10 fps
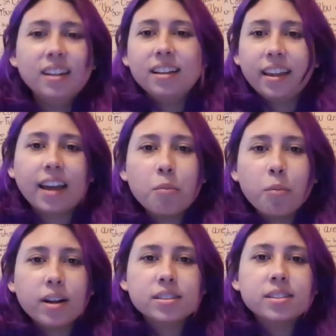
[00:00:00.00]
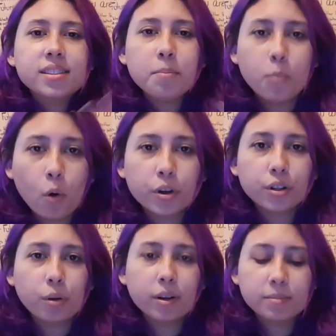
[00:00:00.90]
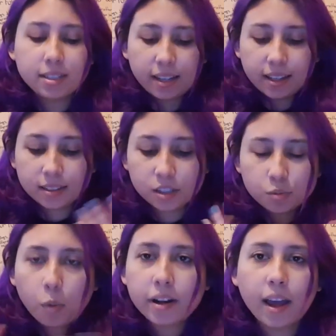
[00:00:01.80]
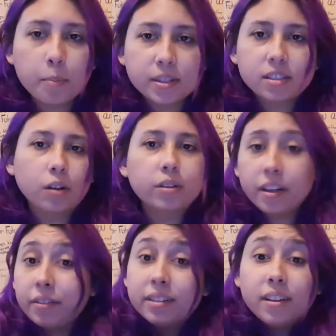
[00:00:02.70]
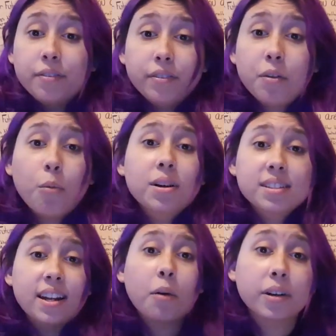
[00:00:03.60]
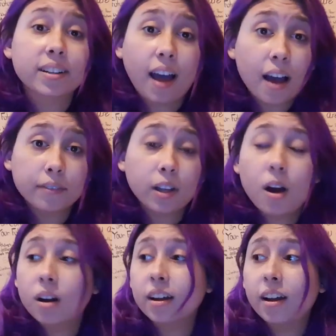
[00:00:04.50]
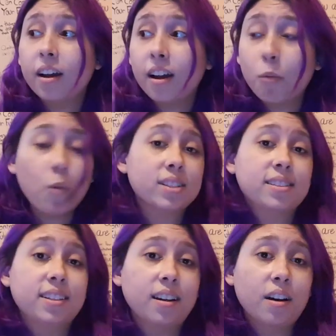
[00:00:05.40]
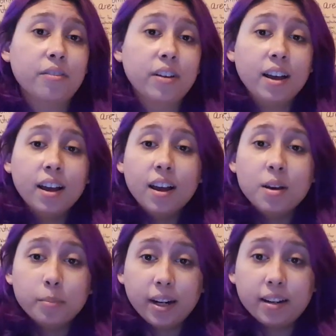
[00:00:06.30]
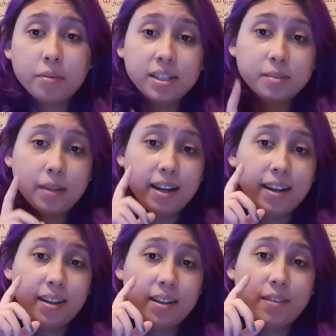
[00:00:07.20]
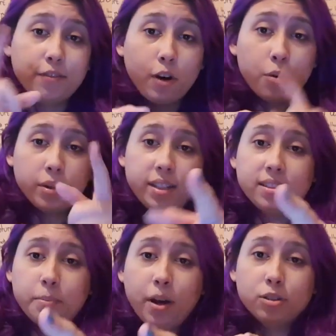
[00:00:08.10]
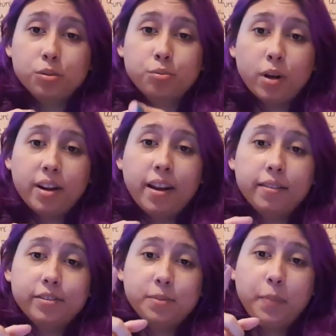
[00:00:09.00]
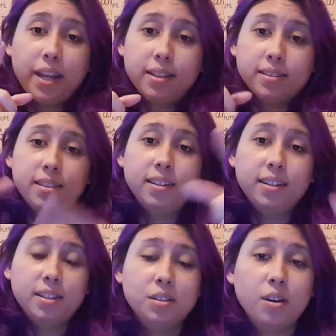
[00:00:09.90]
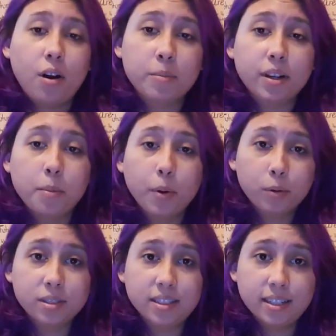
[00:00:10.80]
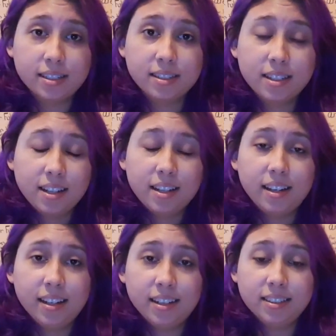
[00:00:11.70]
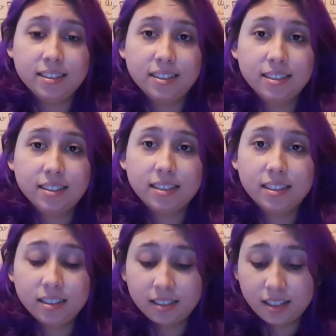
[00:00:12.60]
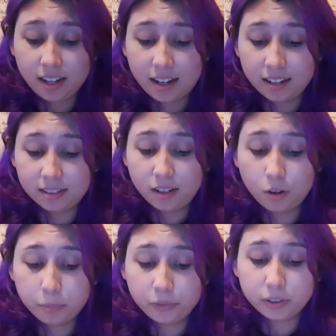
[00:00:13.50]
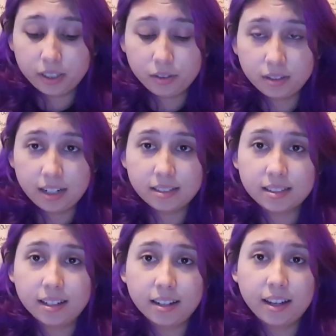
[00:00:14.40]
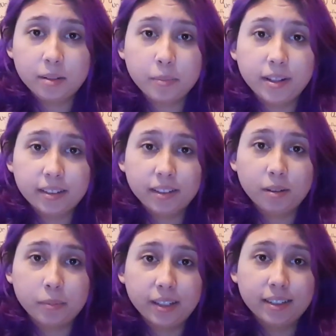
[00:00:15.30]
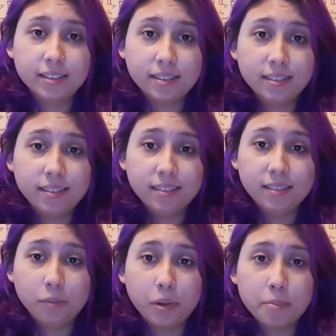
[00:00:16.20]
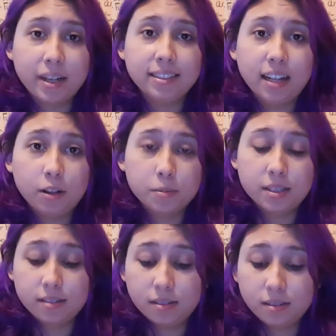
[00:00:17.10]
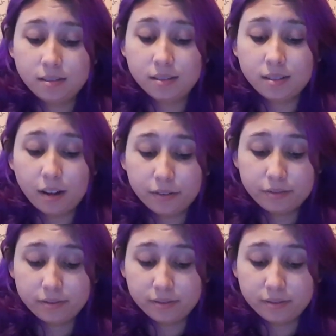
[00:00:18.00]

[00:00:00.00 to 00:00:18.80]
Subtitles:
Like, I wanted to see more, you know what I'm saying? Just one episode, even if it was 1.5 hours long, wasn't enough. But anyways, my phone is about to run out of space, so I'm gonna post this. And yeah, hopefully you guys can help me a little bit with my doubts and stuff.